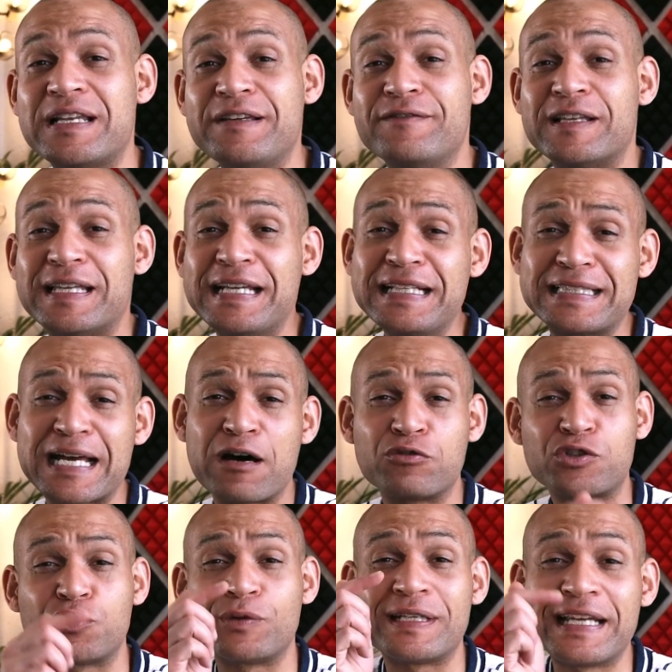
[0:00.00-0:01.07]
to leave a link
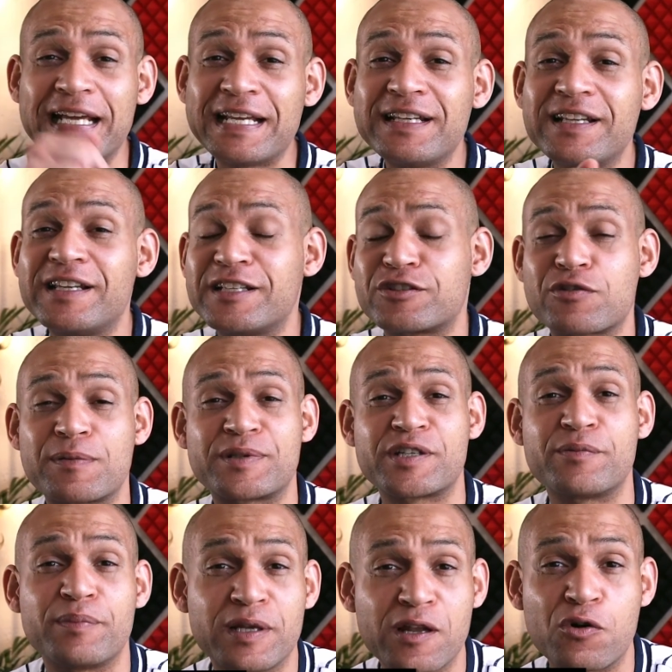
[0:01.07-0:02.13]
down to it in the
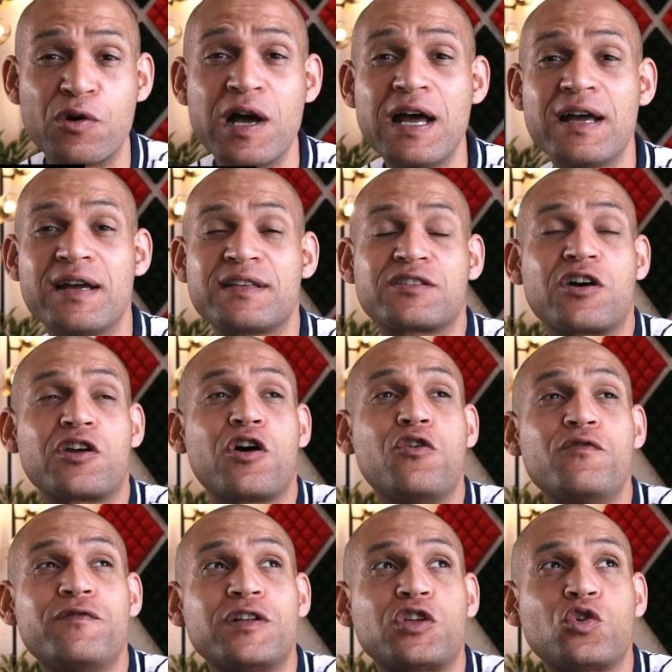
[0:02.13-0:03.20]
description below. It's got
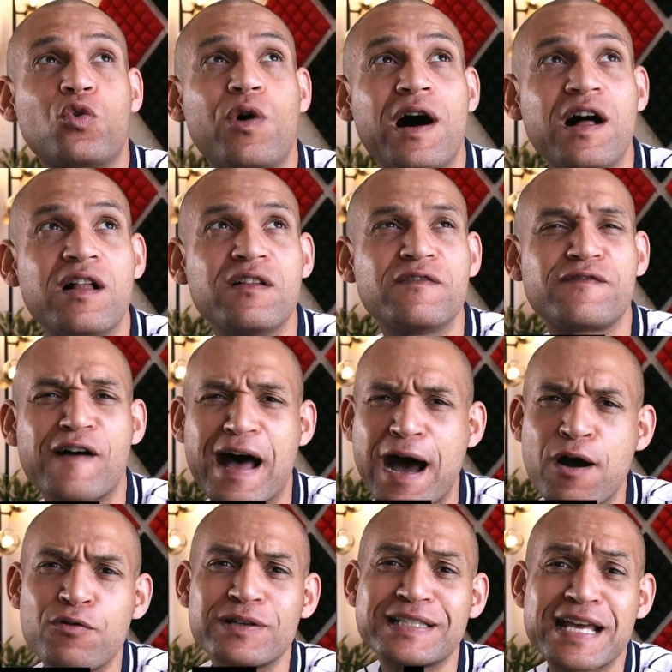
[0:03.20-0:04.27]
over 12
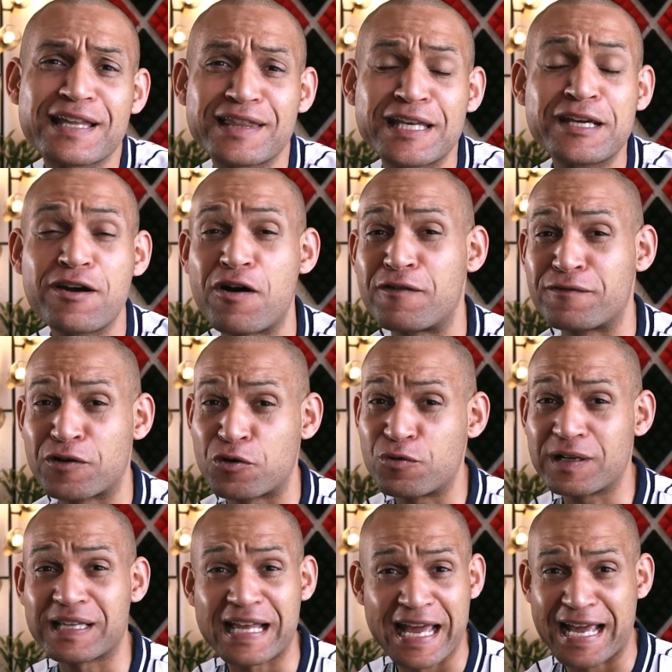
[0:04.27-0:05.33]
hours, I think, of
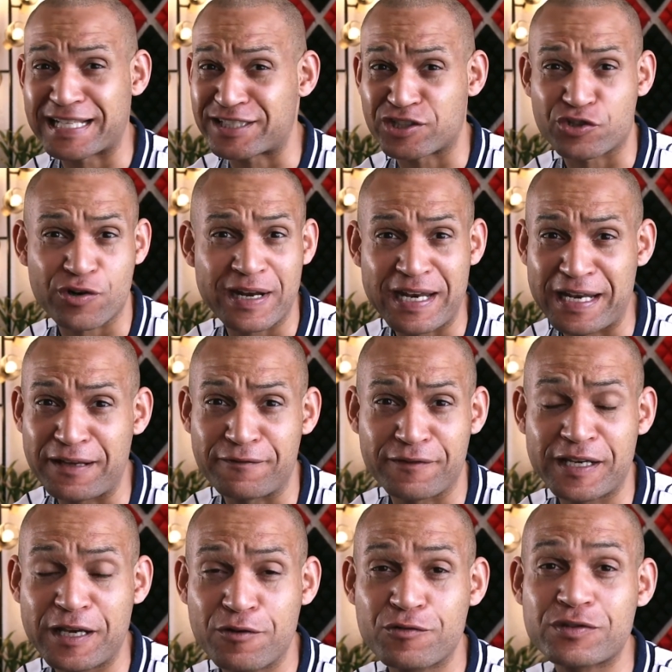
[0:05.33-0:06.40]
Google Ads training
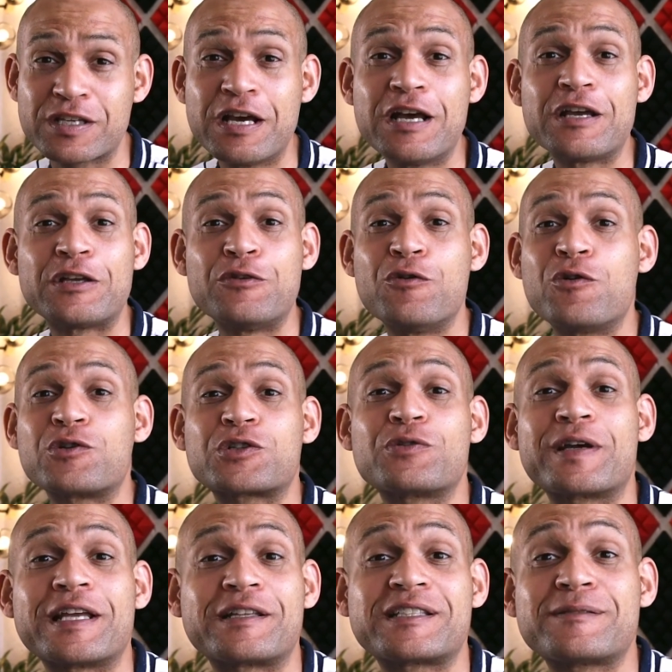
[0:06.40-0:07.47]
videos. You also
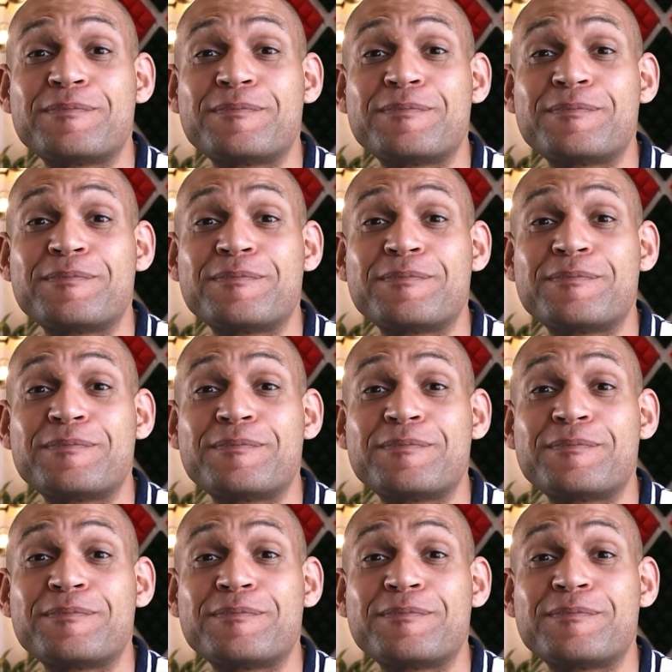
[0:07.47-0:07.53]
get